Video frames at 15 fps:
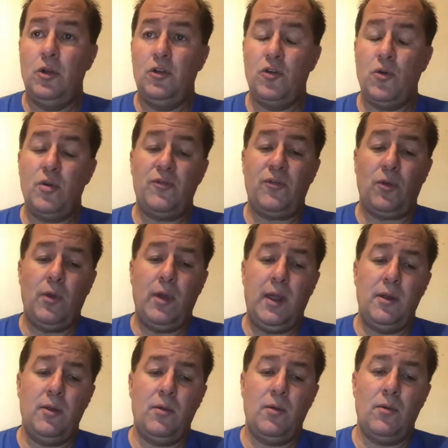George
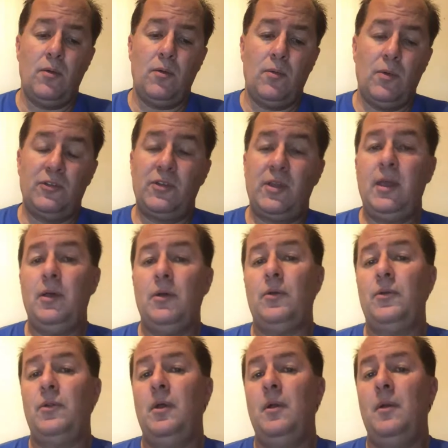Floyd was
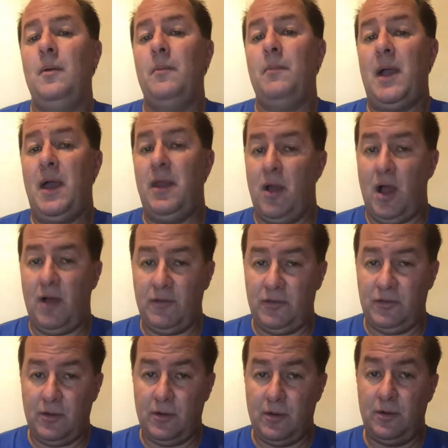killed by an
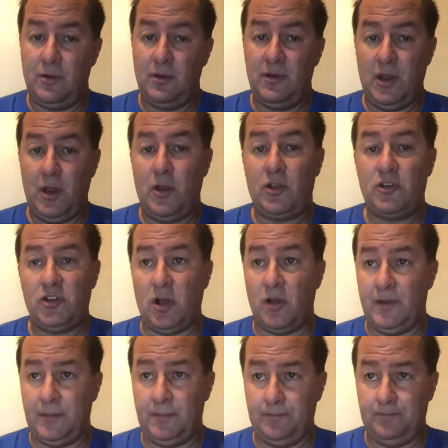officer, Derek
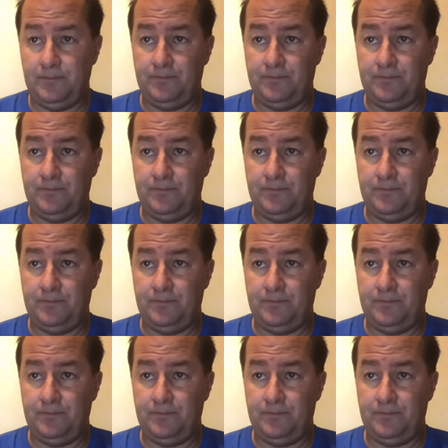Chauvin,